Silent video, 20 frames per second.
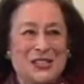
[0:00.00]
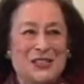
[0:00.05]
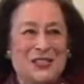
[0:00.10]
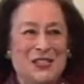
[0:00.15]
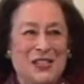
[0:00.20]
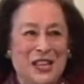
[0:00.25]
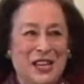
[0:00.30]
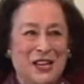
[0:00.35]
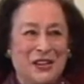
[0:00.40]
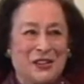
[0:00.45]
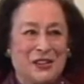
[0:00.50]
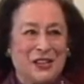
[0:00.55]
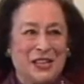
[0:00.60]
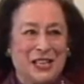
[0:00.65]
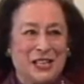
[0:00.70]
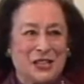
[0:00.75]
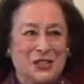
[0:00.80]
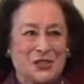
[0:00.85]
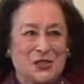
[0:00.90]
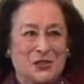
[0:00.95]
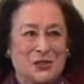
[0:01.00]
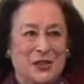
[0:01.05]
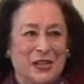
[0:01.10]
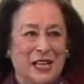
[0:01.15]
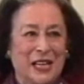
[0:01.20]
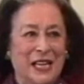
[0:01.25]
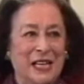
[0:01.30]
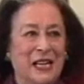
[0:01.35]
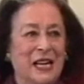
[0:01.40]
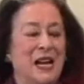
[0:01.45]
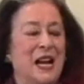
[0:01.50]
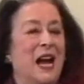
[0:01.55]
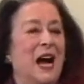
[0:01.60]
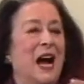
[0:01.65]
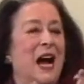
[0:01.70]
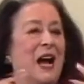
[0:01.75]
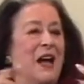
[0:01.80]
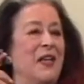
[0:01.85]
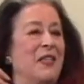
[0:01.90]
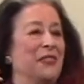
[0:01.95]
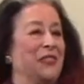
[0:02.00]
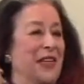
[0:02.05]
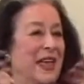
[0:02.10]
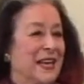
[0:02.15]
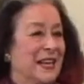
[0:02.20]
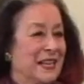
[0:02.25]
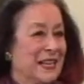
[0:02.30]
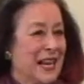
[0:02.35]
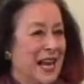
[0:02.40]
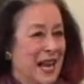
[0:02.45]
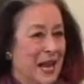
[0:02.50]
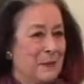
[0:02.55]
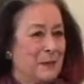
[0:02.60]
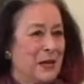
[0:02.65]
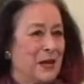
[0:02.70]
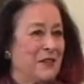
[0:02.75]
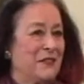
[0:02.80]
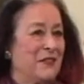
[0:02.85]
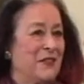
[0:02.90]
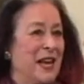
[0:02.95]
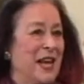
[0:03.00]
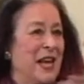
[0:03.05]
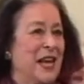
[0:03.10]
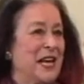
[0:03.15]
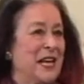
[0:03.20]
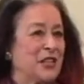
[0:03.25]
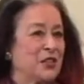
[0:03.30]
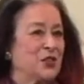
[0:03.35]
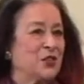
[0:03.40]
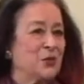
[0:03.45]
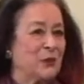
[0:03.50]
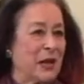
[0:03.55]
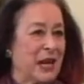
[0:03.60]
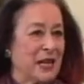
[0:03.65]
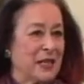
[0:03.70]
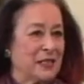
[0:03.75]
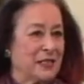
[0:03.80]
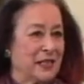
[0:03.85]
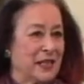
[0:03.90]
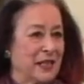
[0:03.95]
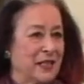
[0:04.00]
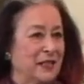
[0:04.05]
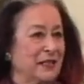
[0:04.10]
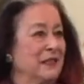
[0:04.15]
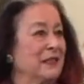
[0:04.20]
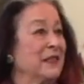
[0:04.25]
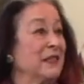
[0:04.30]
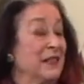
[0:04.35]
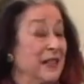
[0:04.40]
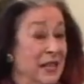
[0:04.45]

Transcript: in theater history, uh, then an MFA in directing,